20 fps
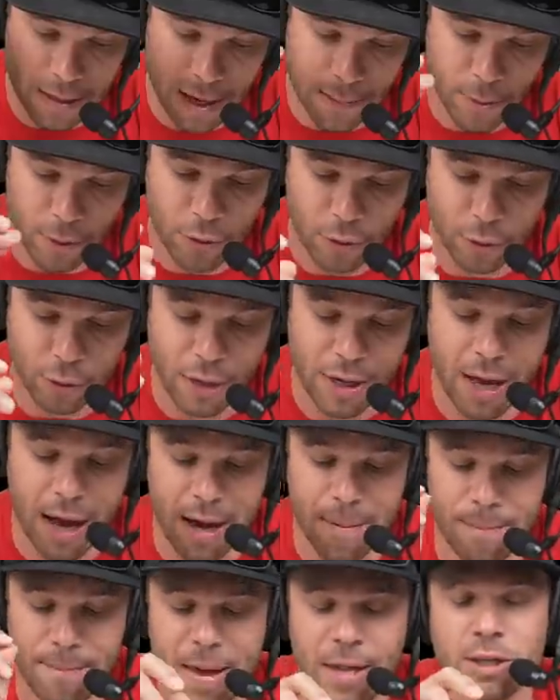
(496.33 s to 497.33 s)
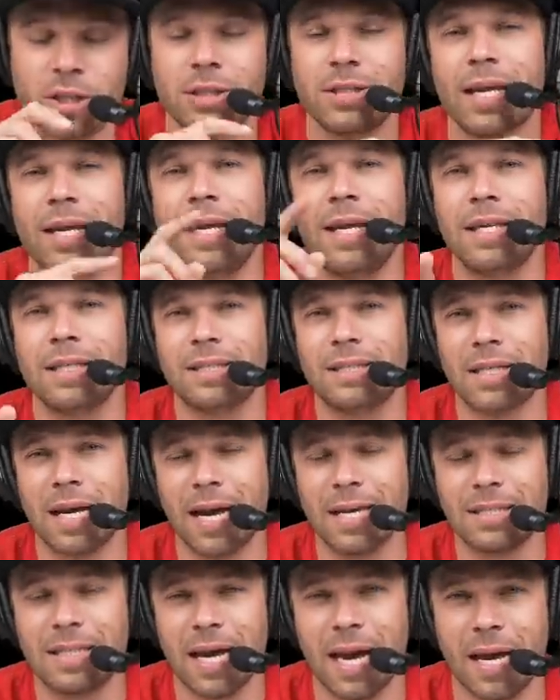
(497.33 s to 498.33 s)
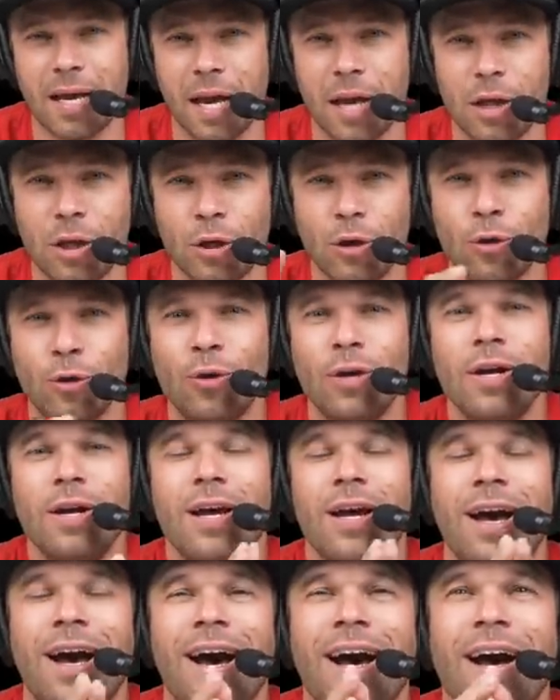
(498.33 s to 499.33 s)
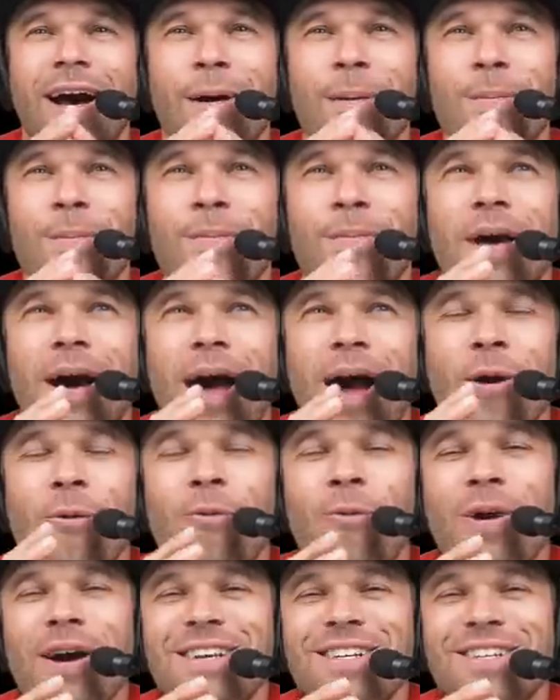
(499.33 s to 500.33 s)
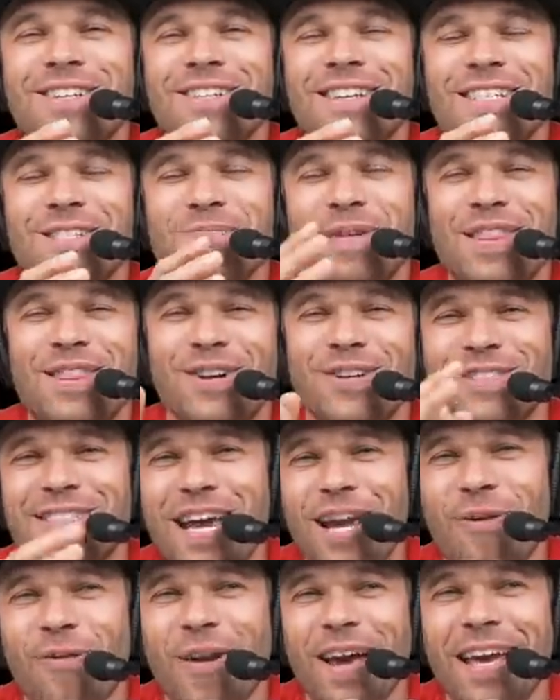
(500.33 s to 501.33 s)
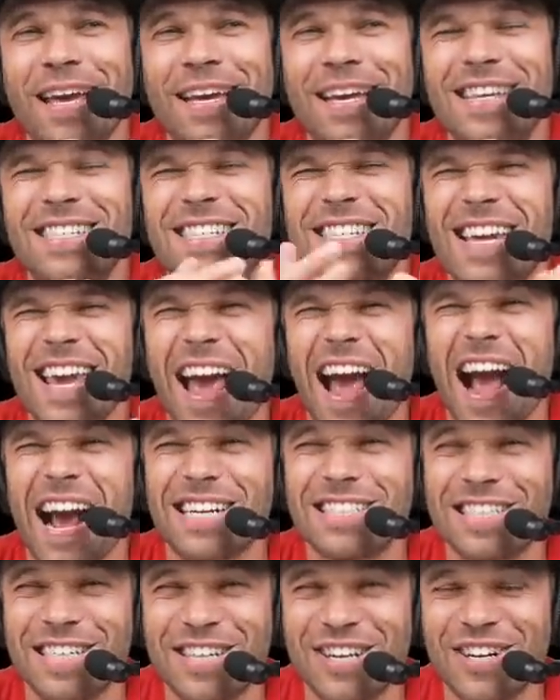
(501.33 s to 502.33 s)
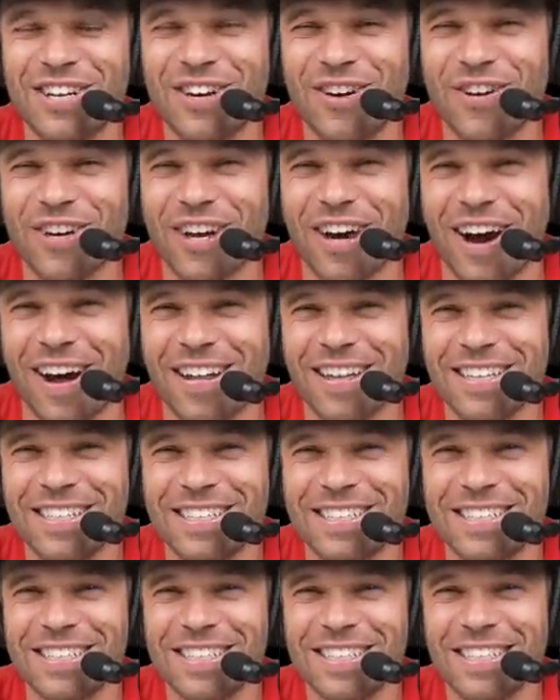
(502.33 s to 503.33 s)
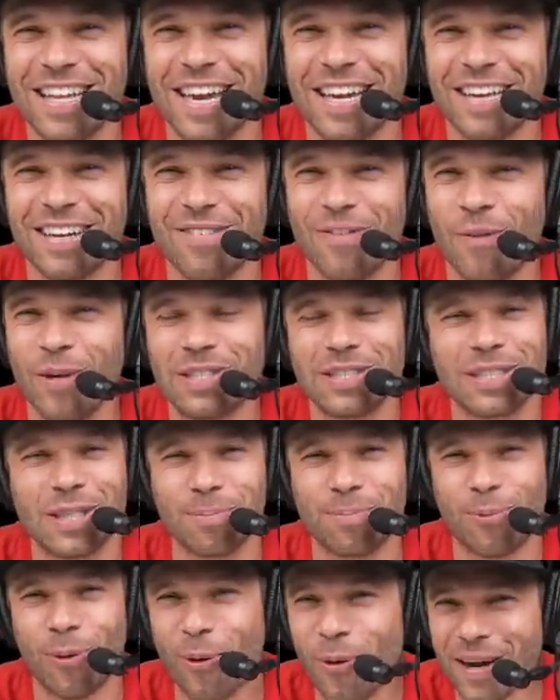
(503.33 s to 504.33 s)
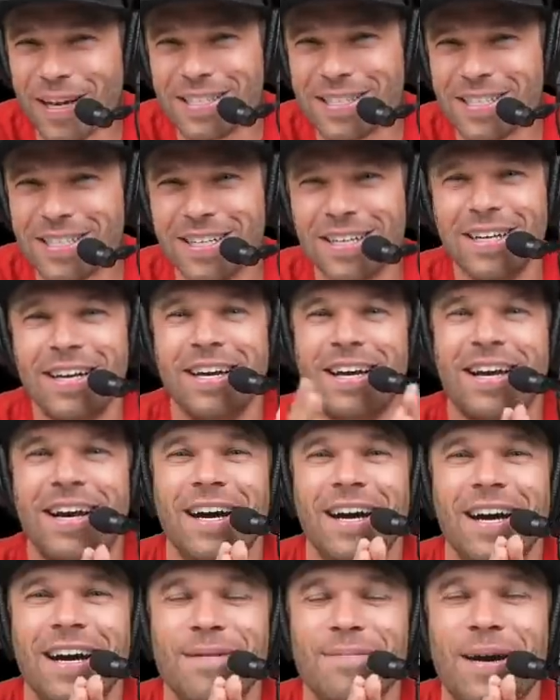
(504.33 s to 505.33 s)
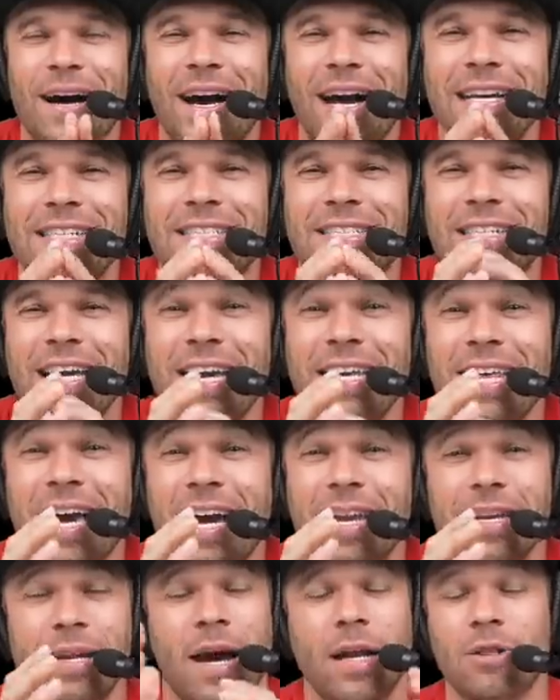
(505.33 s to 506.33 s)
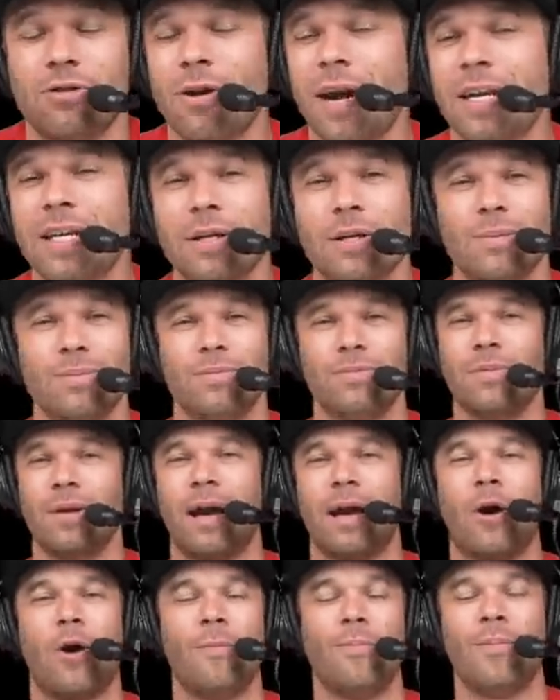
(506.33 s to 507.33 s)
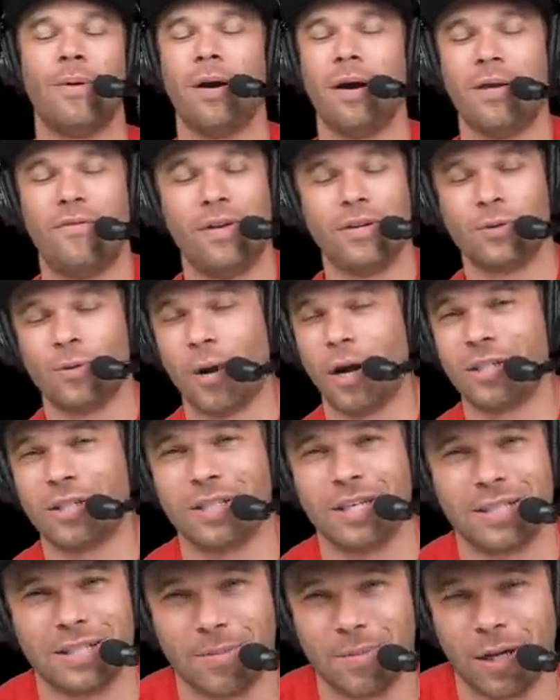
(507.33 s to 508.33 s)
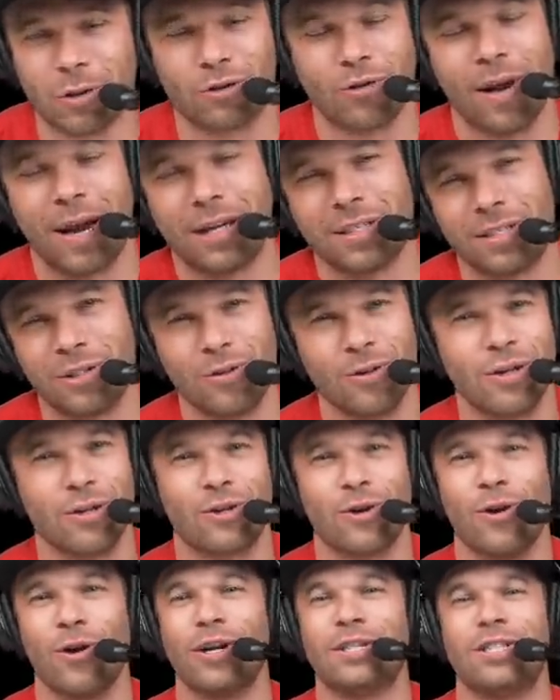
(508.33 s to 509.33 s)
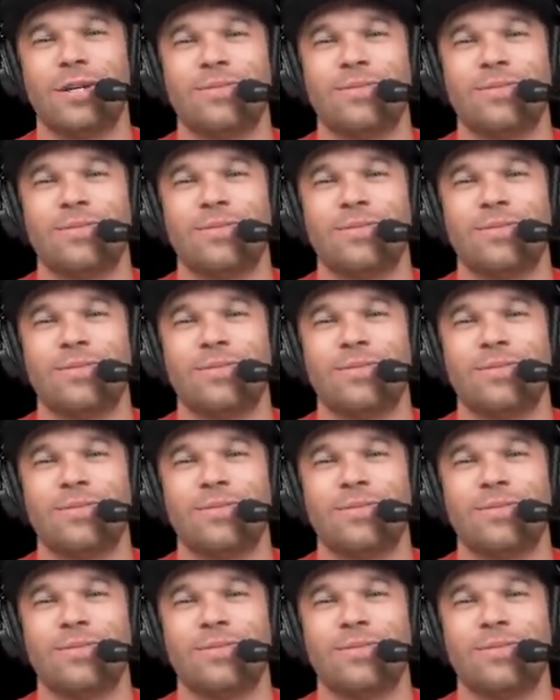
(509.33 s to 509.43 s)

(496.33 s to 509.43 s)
Number three, I mentioned that he had signed to NAU. I wonder, this is my third takeaway, is he actually going to go to college? Like, what's the point? I say that not trying to, I hope if he's watching this, I'm not trying to encourage